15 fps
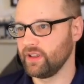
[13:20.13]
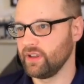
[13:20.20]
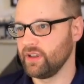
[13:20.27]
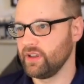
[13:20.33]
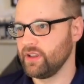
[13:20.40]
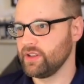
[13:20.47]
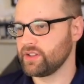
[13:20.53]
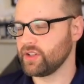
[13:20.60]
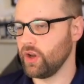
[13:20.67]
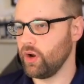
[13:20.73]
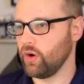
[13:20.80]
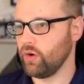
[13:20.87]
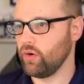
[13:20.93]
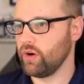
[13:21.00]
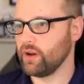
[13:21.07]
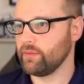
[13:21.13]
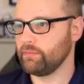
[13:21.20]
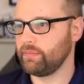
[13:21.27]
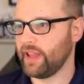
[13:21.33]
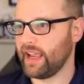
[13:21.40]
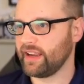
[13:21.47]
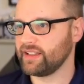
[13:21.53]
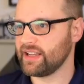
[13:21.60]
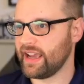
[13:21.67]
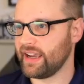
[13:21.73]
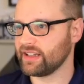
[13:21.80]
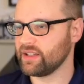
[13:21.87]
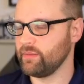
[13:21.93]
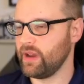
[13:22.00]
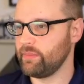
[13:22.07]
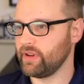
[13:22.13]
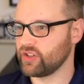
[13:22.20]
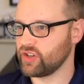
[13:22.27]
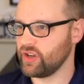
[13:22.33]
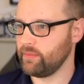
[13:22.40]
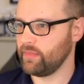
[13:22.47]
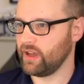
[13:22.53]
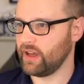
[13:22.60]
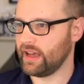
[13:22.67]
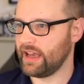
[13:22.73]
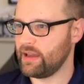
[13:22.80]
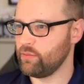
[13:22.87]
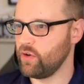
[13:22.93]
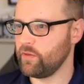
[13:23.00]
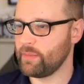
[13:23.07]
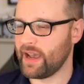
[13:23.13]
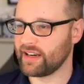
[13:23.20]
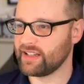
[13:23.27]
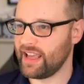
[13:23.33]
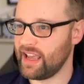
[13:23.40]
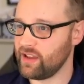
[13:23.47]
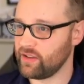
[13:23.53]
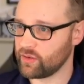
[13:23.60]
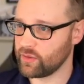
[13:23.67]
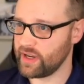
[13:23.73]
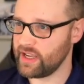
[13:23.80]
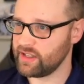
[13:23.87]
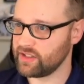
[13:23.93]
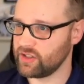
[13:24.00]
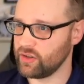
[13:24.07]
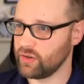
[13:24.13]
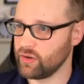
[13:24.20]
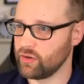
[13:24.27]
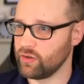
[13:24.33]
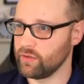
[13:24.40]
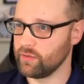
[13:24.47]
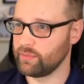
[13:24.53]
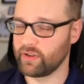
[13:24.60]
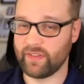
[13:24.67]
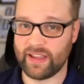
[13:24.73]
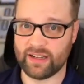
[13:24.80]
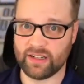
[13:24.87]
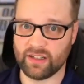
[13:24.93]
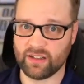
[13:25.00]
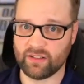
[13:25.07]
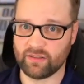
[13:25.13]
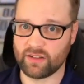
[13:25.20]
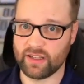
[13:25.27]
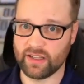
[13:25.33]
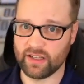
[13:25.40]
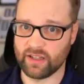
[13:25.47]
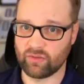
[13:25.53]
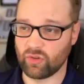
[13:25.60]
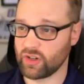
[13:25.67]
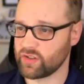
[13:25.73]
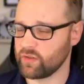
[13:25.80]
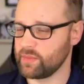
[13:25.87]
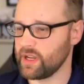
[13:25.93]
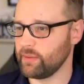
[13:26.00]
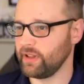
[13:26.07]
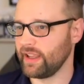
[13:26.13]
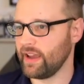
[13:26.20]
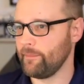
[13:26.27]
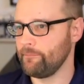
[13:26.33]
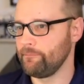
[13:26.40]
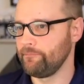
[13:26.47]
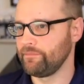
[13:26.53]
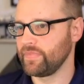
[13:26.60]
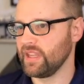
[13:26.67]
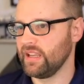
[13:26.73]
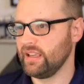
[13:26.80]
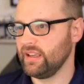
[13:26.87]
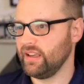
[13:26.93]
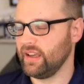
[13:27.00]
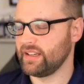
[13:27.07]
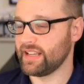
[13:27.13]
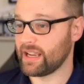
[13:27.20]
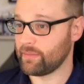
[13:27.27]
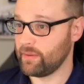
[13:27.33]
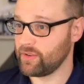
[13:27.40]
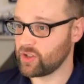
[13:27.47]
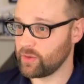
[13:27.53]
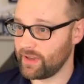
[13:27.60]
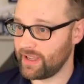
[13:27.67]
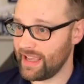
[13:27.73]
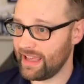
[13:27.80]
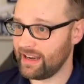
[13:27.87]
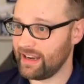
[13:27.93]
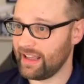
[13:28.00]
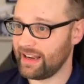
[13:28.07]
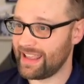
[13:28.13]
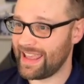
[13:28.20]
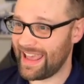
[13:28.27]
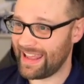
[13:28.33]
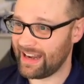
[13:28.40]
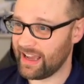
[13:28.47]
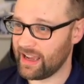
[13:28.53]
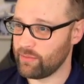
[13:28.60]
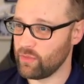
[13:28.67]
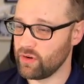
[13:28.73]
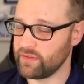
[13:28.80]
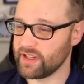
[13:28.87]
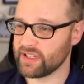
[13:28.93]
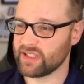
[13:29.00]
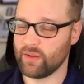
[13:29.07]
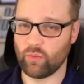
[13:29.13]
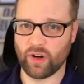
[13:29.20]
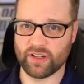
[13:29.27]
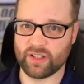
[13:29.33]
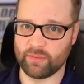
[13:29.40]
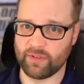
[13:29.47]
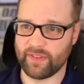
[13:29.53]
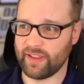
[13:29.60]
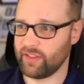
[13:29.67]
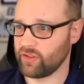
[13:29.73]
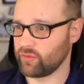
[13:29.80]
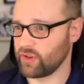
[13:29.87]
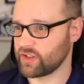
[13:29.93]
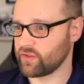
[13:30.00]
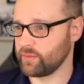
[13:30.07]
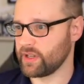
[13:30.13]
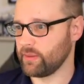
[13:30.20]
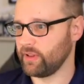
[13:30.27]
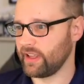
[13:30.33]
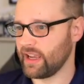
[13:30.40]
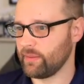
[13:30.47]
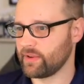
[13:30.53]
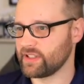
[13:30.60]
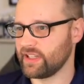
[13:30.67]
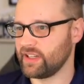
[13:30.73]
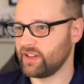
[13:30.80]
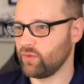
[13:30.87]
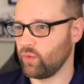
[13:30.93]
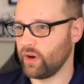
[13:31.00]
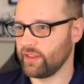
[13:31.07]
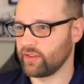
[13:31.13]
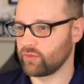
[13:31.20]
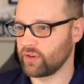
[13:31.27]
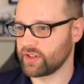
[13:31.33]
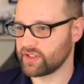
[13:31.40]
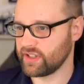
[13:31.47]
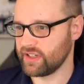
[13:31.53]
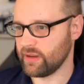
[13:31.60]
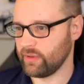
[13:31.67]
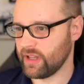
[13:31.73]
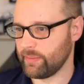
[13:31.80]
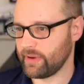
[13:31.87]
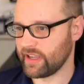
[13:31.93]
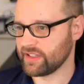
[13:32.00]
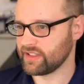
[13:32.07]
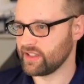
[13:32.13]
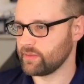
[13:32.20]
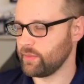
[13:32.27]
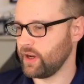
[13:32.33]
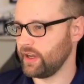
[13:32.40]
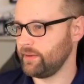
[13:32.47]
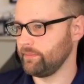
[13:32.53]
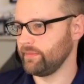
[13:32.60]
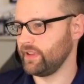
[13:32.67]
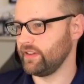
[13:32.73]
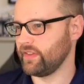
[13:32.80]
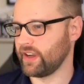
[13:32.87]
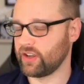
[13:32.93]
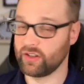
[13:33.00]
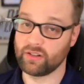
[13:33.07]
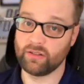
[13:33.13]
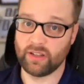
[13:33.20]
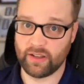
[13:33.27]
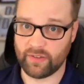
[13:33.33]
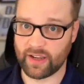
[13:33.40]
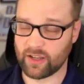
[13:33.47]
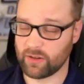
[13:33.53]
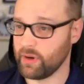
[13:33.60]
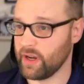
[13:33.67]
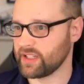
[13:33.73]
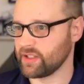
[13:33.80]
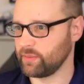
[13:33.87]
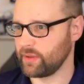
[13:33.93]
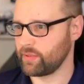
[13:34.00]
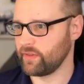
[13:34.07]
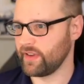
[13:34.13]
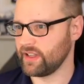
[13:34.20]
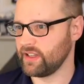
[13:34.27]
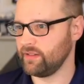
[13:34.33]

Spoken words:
So black attacked my bishop. I moved back to a3 to prevent the rooks from doubling up. Attacked my bishop again, and again I moved it somewhere to prevent the rooks from doubling up because I didn't want the rooks to double up against this pawn if I could possibly prevent it.